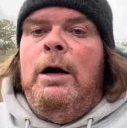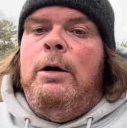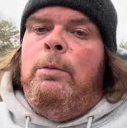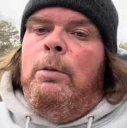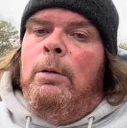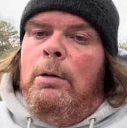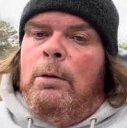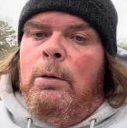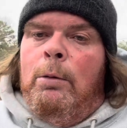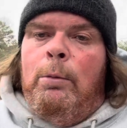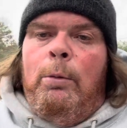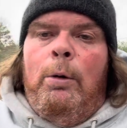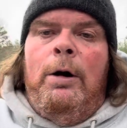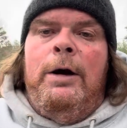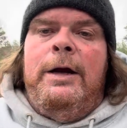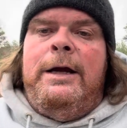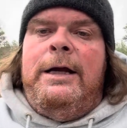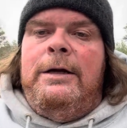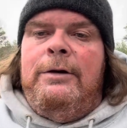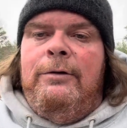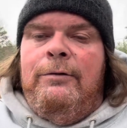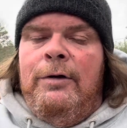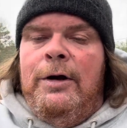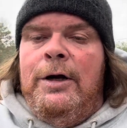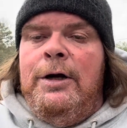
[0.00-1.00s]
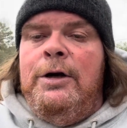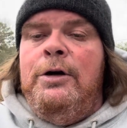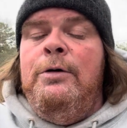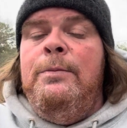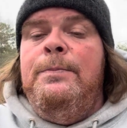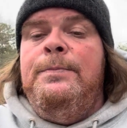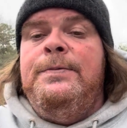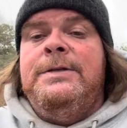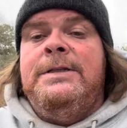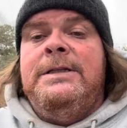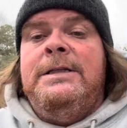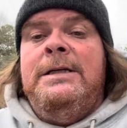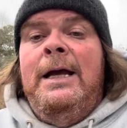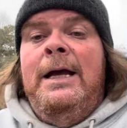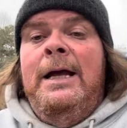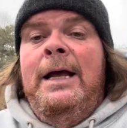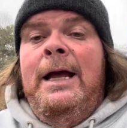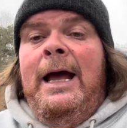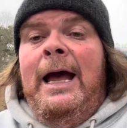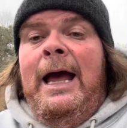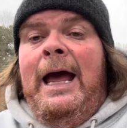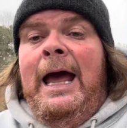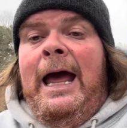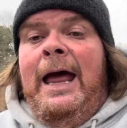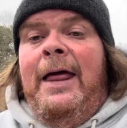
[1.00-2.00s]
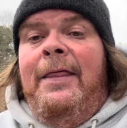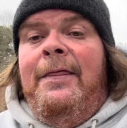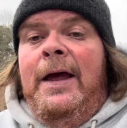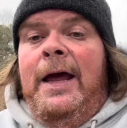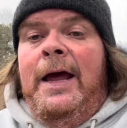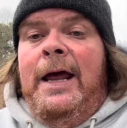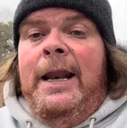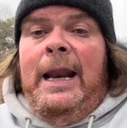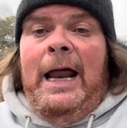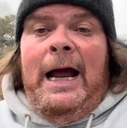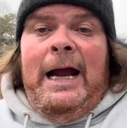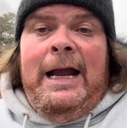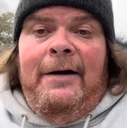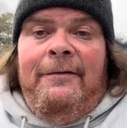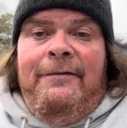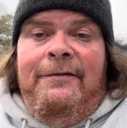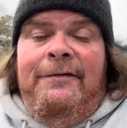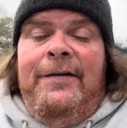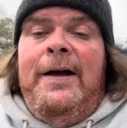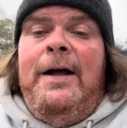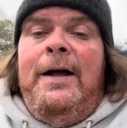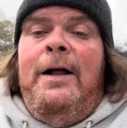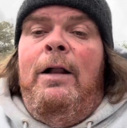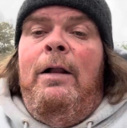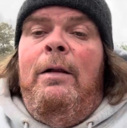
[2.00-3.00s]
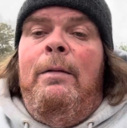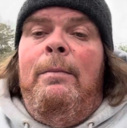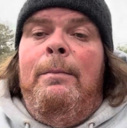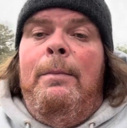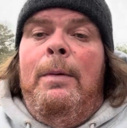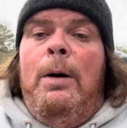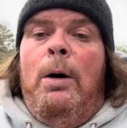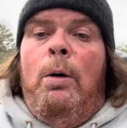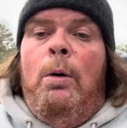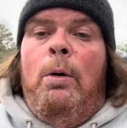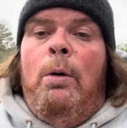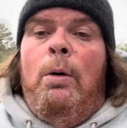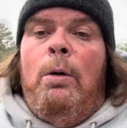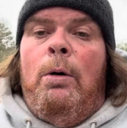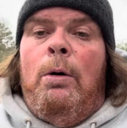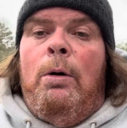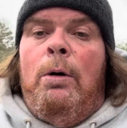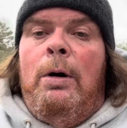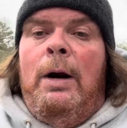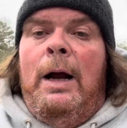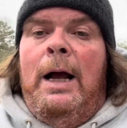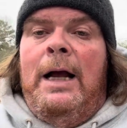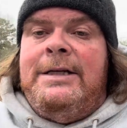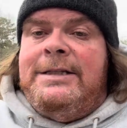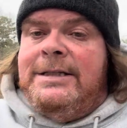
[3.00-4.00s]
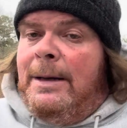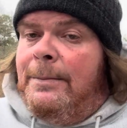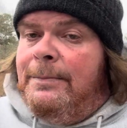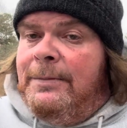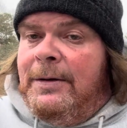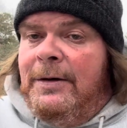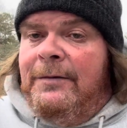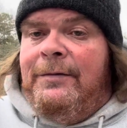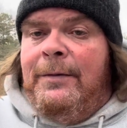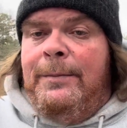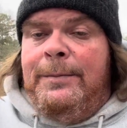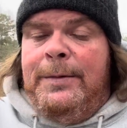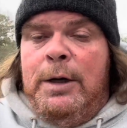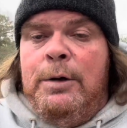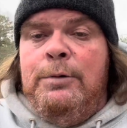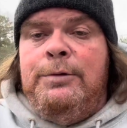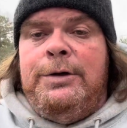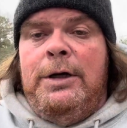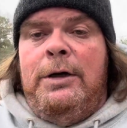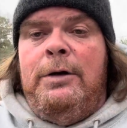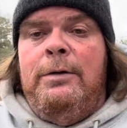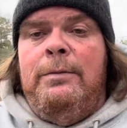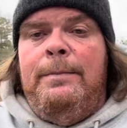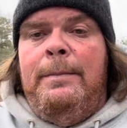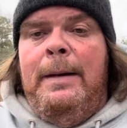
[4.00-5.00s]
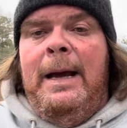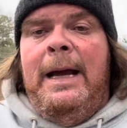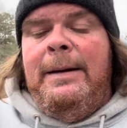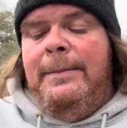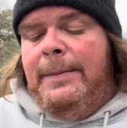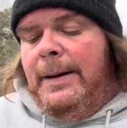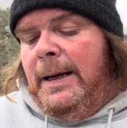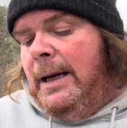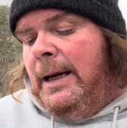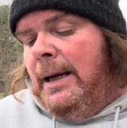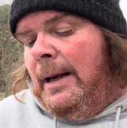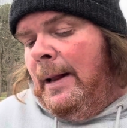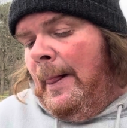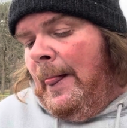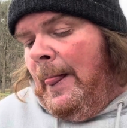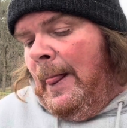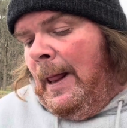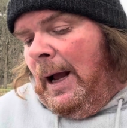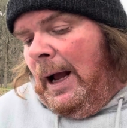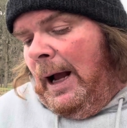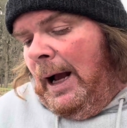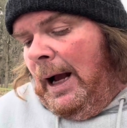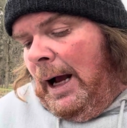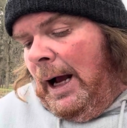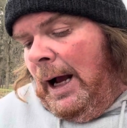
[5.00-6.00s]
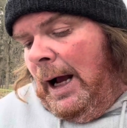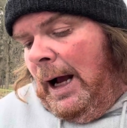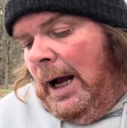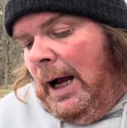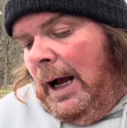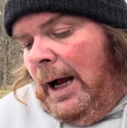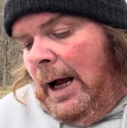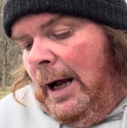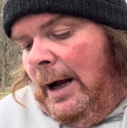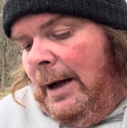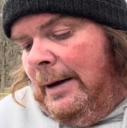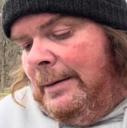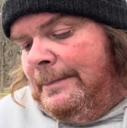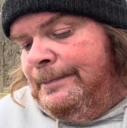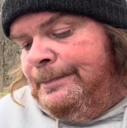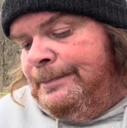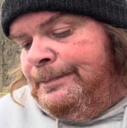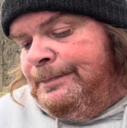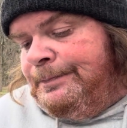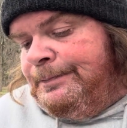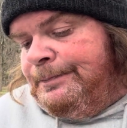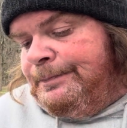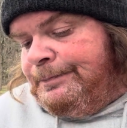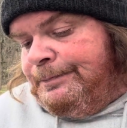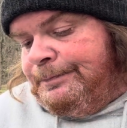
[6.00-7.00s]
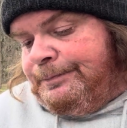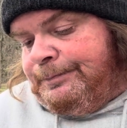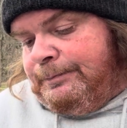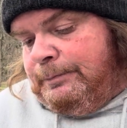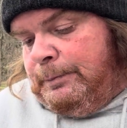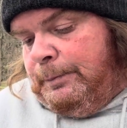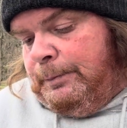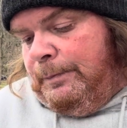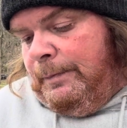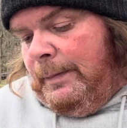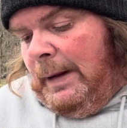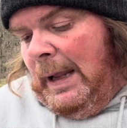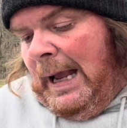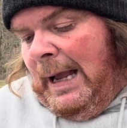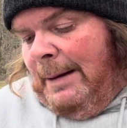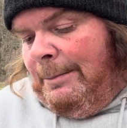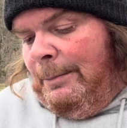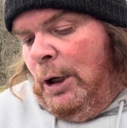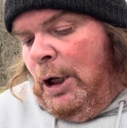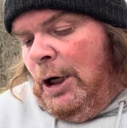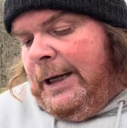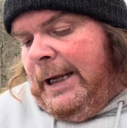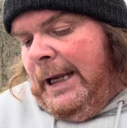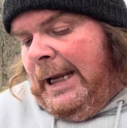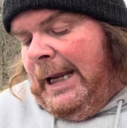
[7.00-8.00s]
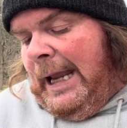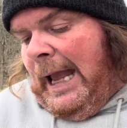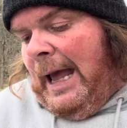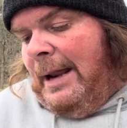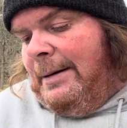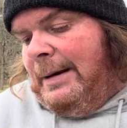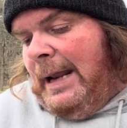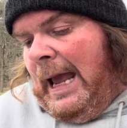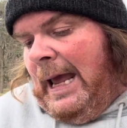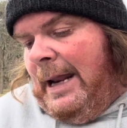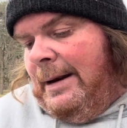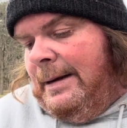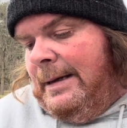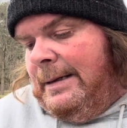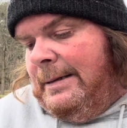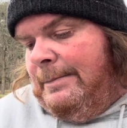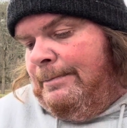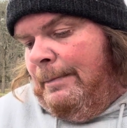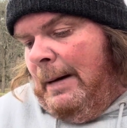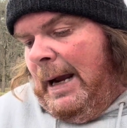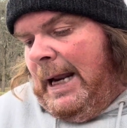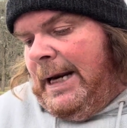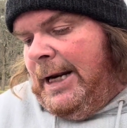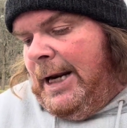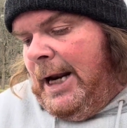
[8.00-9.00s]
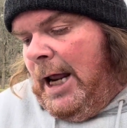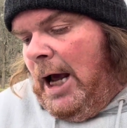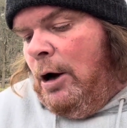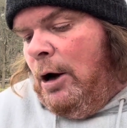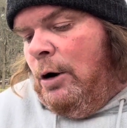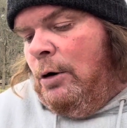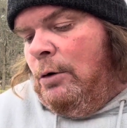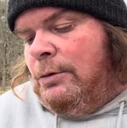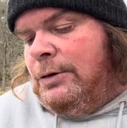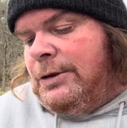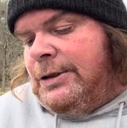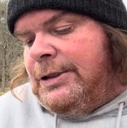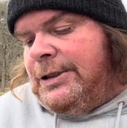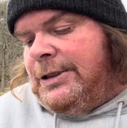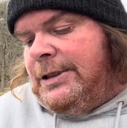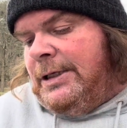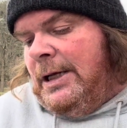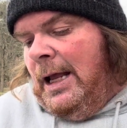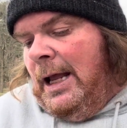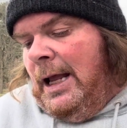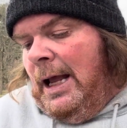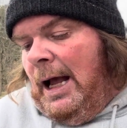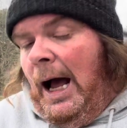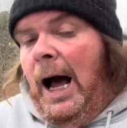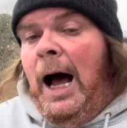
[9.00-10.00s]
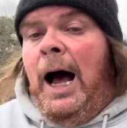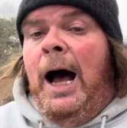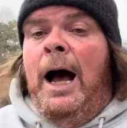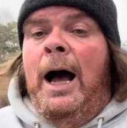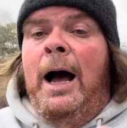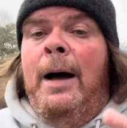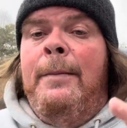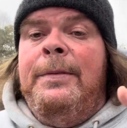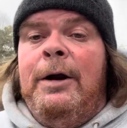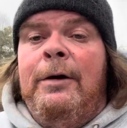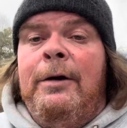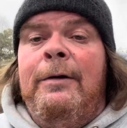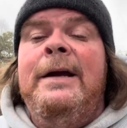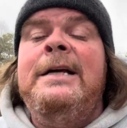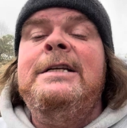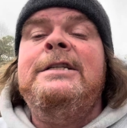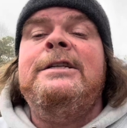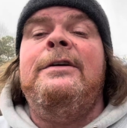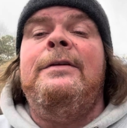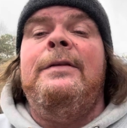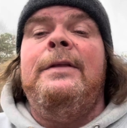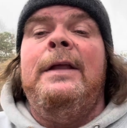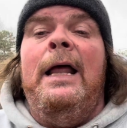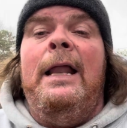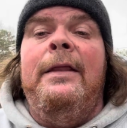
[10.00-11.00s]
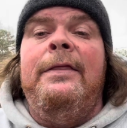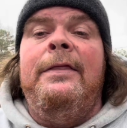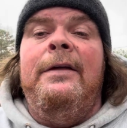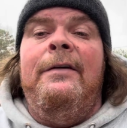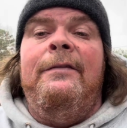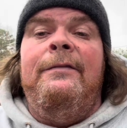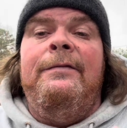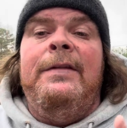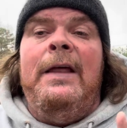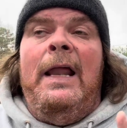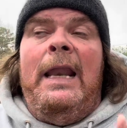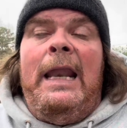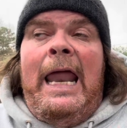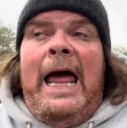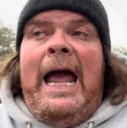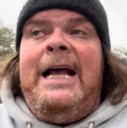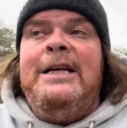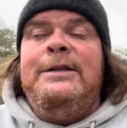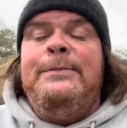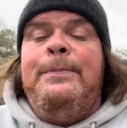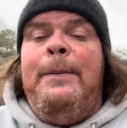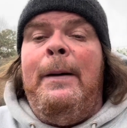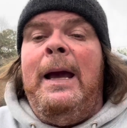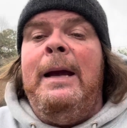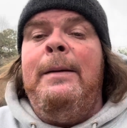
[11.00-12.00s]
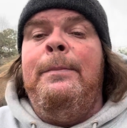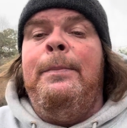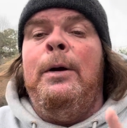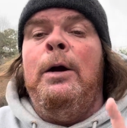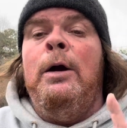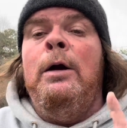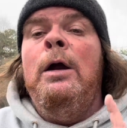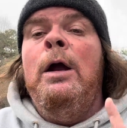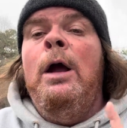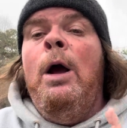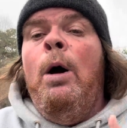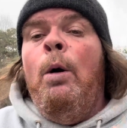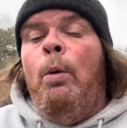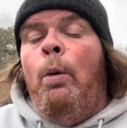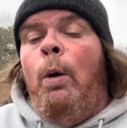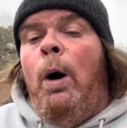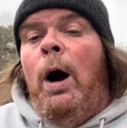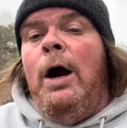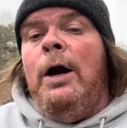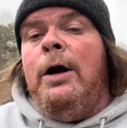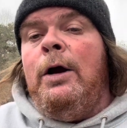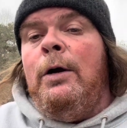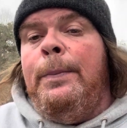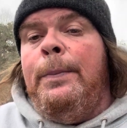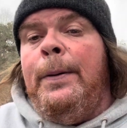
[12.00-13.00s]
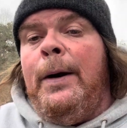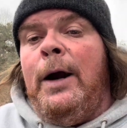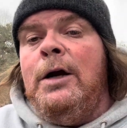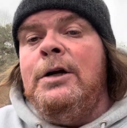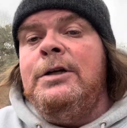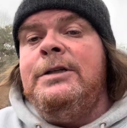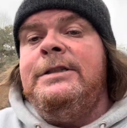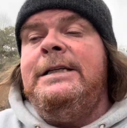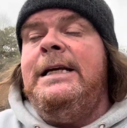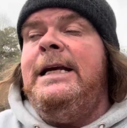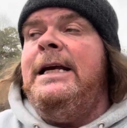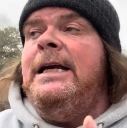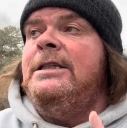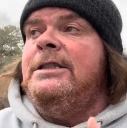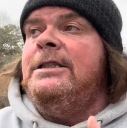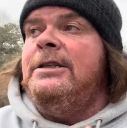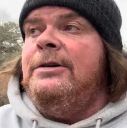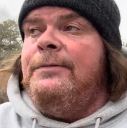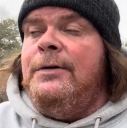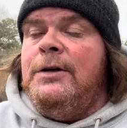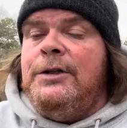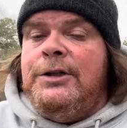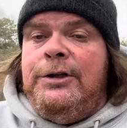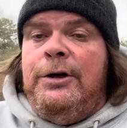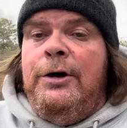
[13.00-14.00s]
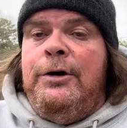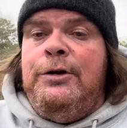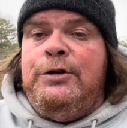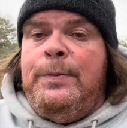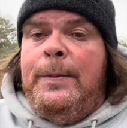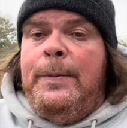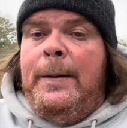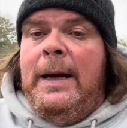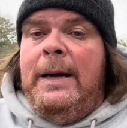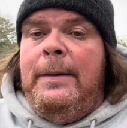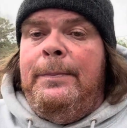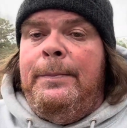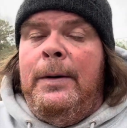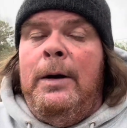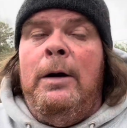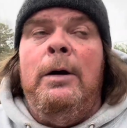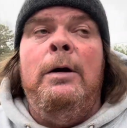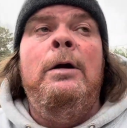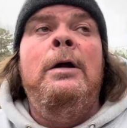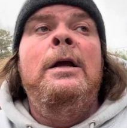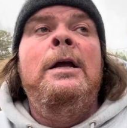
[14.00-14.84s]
We'll work in groups, and then like a film or something from YouTube, maybe. I'm looking at my notes. There is the last paper, Walker Percy, is a research paper,